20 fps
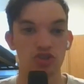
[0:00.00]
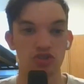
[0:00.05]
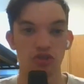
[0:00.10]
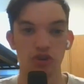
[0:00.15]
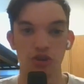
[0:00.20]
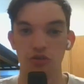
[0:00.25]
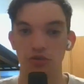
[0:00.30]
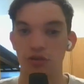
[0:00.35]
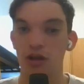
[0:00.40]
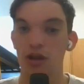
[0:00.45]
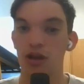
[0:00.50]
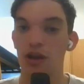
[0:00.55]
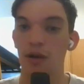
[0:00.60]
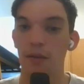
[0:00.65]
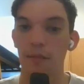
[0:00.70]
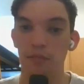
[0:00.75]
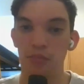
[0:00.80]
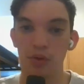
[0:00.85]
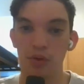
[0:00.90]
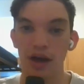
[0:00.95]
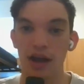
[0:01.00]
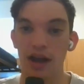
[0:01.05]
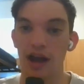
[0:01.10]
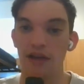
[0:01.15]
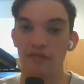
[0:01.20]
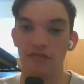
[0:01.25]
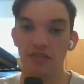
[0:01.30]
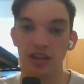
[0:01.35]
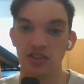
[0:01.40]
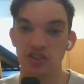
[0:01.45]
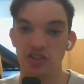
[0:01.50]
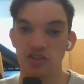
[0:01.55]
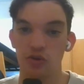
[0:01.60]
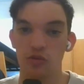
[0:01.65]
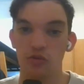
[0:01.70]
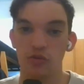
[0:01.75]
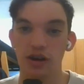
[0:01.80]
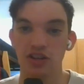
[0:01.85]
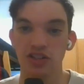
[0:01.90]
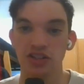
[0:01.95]
you're screwed. But I think it
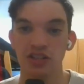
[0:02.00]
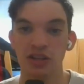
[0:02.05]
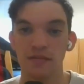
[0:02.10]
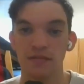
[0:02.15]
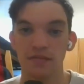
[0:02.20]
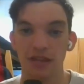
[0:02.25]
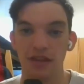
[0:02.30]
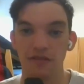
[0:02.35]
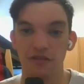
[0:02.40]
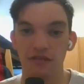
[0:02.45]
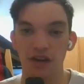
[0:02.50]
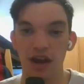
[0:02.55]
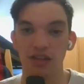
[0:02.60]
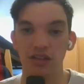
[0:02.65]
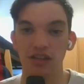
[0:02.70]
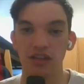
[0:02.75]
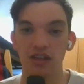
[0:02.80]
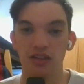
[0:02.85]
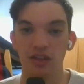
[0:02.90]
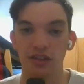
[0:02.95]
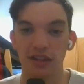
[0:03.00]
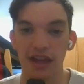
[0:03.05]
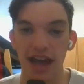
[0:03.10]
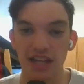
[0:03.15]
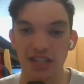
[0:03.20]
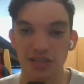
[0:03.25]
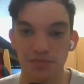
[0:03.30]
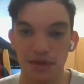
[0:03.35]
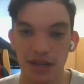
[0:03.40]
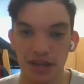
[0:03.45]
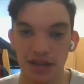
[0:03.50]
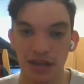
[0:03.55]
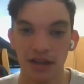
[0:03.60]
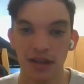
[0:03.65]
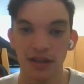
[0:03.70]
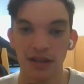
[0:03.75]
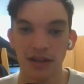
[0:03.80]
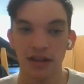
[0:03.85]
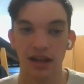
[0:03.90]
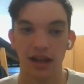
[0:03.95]
still works. And finally, the last pick
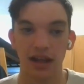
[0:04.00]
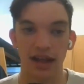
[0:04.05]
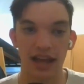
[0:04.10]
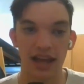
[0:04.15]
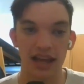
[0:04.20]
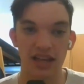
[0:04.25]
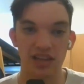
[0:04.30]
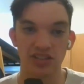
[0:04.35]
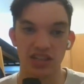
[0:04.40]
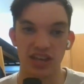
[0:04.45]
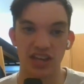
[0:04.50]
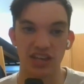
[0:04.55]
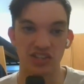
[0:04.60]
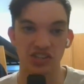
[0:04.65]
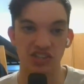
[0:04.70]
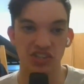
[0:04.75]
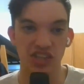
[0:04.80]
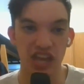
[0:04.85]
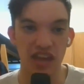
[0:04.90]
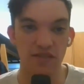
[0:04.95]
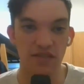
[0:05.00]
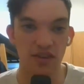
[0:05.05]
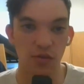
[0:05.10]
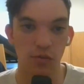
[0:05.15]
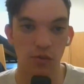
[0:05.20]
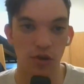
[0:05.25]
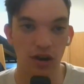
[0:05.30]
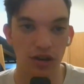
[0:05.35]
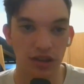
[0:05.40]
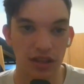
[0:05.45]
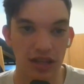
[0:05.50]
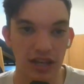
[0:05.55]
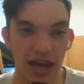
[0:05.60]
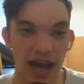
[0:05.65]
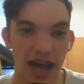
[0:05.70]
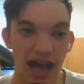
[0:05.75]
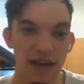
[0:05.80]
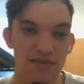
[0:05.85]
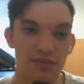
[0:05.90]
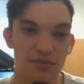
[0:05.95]
is Xavier Worthy.
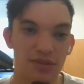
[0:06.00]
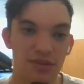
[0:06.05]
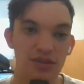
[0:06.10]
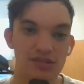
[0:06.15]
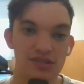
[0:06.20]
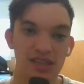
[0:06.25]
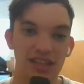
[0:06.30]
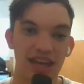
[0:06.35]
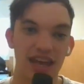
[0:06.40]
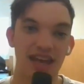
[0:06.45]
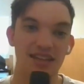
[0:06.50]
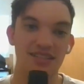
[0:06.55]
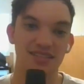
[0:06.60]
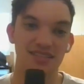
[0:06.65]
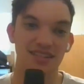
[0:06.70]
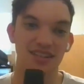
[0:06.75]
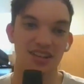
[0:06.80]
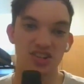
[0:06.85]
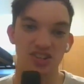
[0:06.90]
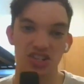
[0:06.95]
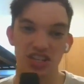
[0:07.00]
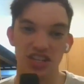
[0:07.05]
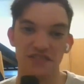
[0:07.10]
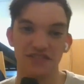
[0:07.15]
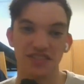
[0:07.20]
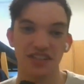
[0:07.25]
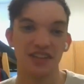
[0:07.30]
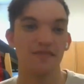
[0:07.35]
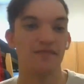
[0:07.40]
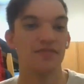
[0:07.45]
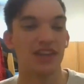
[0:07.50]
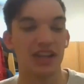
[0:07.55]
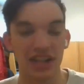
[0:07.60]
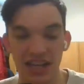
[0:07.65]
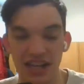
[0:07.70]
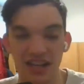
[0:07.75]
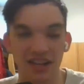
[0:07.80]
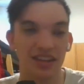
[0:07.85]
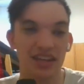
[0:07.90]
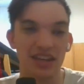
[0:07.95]
I have him going to the Kansas City Chiefs. They
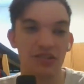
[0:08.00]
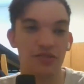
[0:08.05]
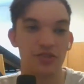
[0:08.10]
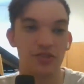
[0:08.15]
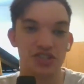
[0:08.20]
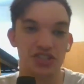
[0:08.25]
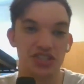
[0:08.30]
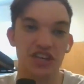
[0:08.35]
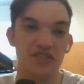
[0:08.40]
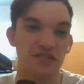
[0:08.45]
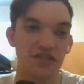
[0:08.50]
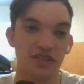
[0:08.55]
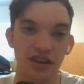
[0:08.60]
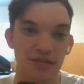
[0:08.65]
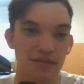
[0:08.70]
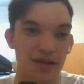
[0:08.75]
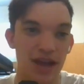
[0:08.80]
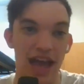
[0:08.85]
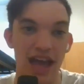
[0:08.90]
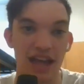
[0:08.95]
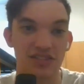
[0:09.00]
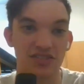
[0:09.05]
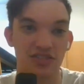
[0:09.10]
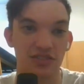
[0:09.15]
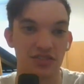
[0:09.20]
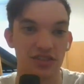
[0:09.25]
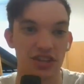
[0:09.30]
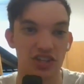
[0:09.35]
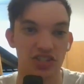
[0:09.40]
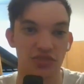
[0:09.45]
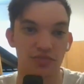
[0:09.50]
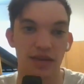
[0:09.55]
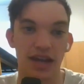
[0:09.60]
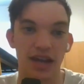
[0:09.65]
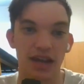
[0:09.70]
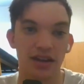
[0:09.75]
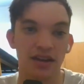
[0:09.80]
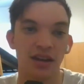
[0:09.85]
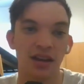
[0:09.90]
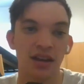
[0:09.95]
need a elite receiver. Enter this
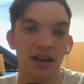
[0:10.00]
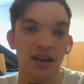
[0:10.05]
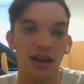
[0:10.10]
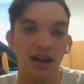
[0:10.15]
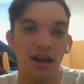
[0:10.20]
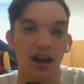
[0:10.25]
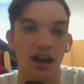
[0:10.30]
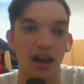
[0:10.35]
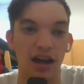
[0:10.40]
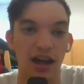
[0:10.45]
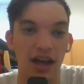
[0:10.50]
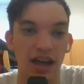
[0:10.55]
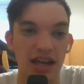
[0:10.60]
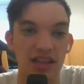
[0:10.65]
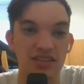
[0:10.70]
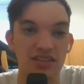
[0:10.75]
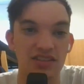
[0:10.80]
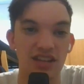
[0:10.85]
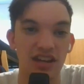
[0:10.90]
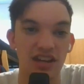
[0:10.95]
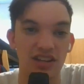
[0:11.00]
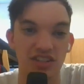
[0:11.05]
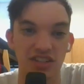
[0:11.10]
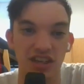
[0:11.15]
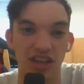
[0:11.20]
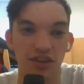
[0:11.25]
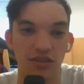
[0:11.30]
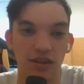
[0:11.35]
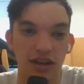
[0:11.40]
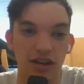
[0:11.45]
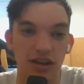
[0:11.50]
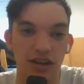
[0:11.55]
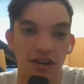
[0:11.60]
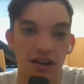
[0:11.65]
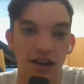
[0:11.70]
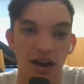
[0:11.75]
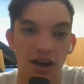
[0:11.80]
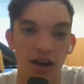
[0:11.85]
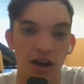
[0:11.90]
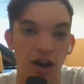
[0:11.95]
man. Instant
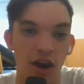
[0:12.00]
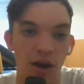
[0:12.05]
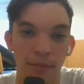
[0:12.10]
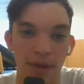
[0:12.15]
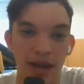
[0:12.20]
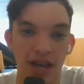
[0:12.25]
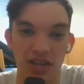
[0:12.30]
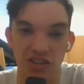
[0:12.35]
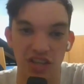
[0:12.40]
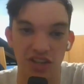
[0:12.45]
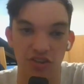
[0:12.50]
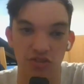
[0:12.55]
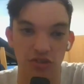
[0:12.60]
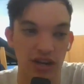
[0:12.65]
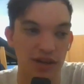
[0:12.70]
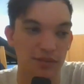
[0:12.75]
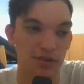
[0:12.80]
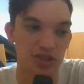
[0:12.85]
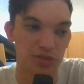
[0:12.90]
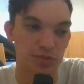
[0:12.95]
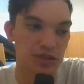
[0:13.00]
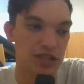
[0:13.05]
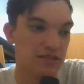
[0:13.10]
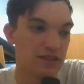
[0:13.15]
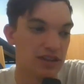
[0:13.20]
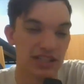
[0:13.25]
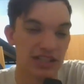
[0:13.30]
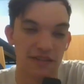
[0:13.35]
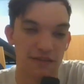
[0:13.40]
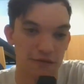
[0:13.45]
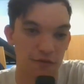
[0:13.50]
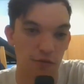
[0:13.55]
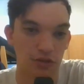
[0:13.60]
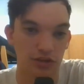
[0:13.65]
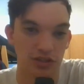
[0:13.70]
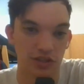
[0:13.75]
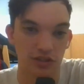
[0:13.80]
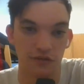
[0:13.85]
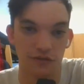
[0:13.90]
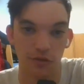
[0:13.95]
accelerator. Amazing. Incredible speed. He ran that
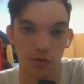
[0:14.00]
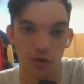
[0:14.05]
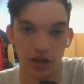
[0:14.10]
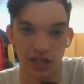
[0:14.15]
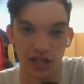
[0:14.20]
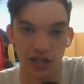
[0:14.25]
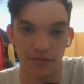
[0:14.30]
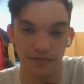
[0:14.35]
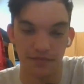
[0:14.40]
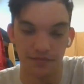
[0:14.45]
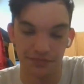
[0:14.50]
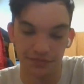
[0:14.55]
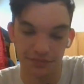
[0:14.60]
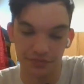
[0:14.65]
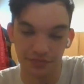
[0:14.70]
4.2 40.